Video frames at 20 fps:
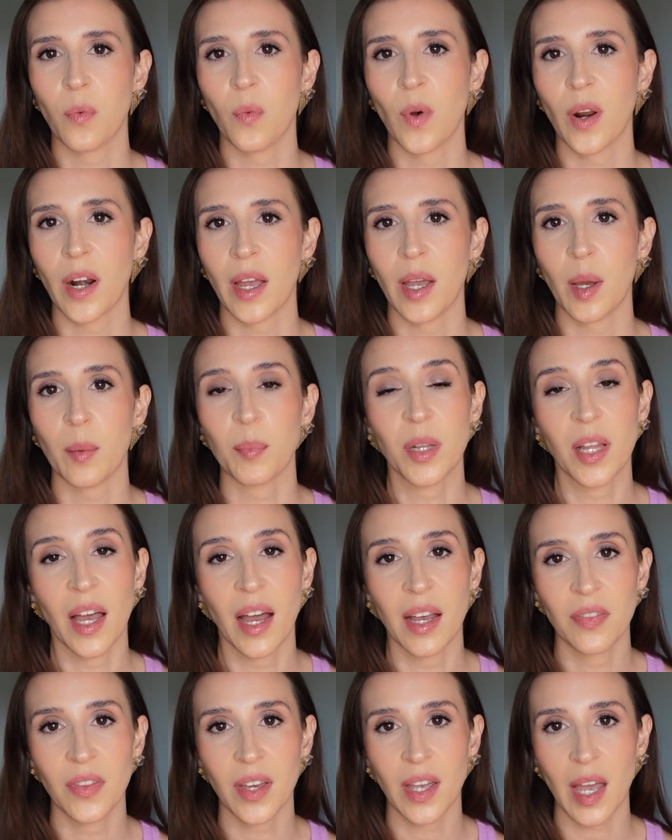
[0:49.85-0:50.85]
when I
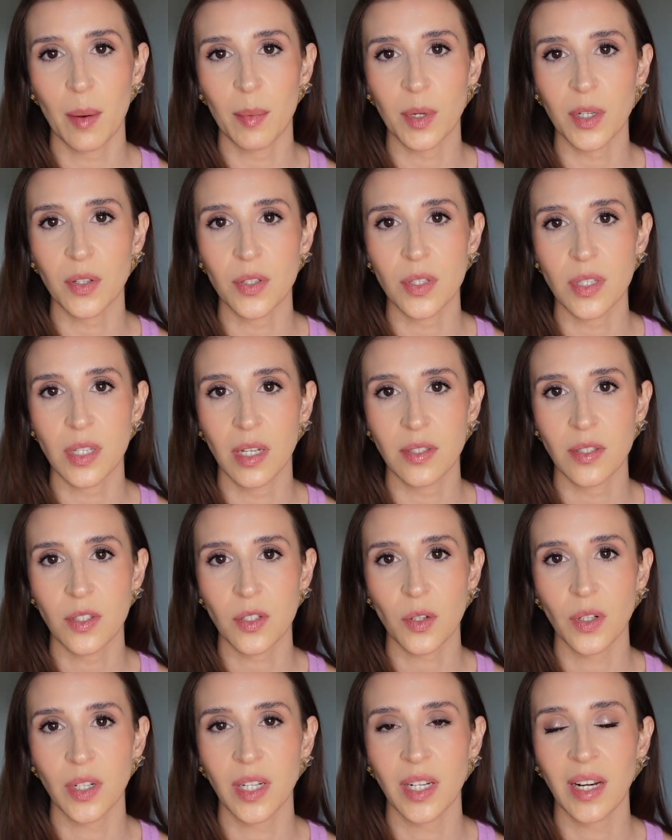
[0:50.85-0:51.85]
applied the chemical
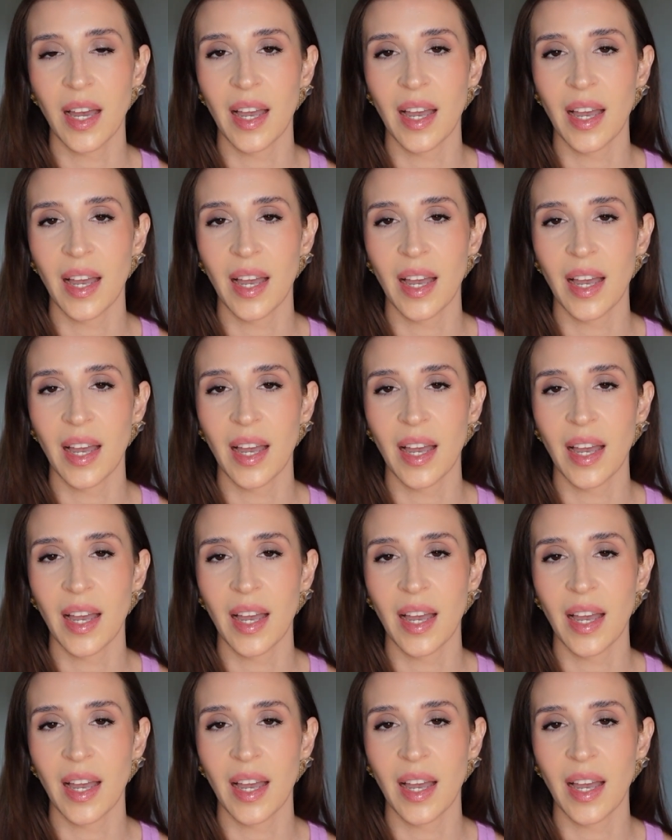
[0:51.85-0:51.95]
sunscreen,